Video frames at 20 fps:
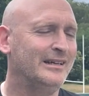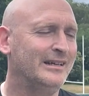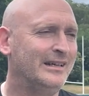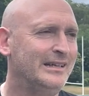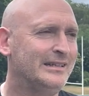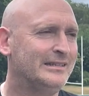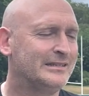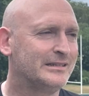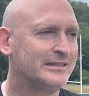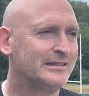An,
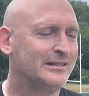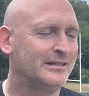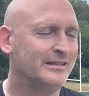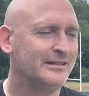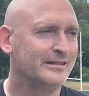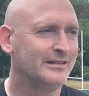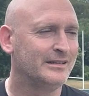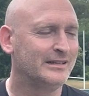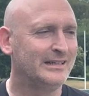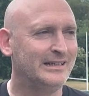it's
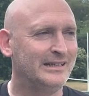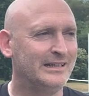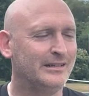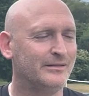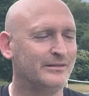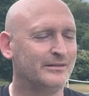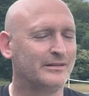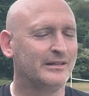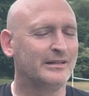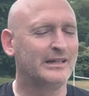
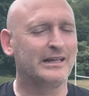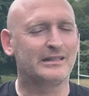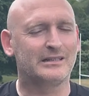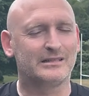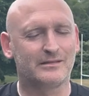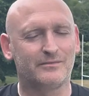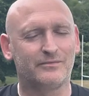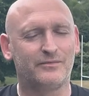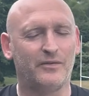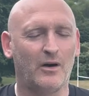the
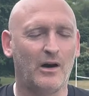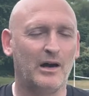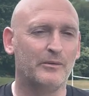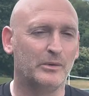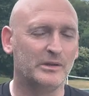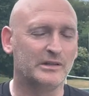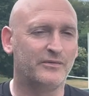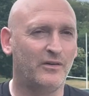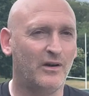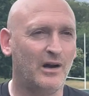next five.
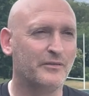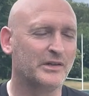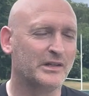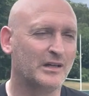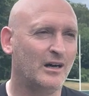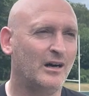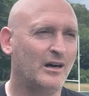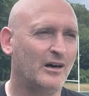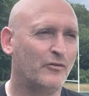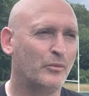It's five and
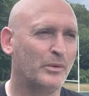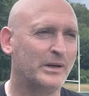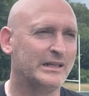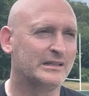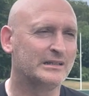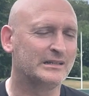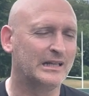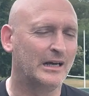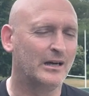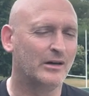a half
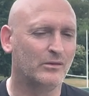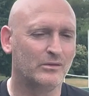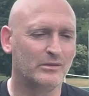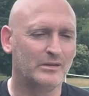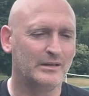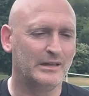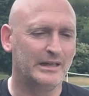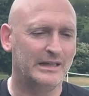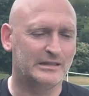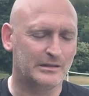weeks now.
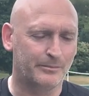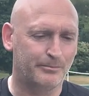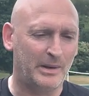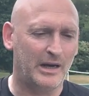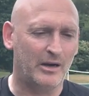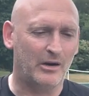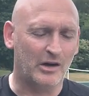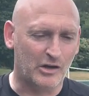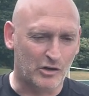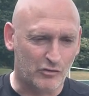It's
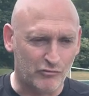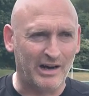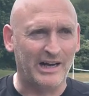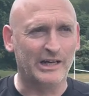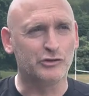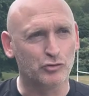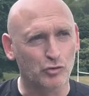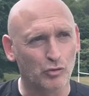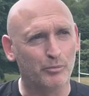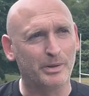about a
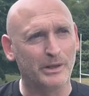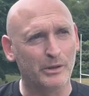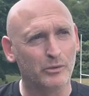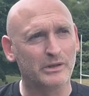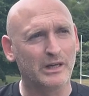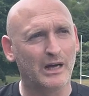gradual build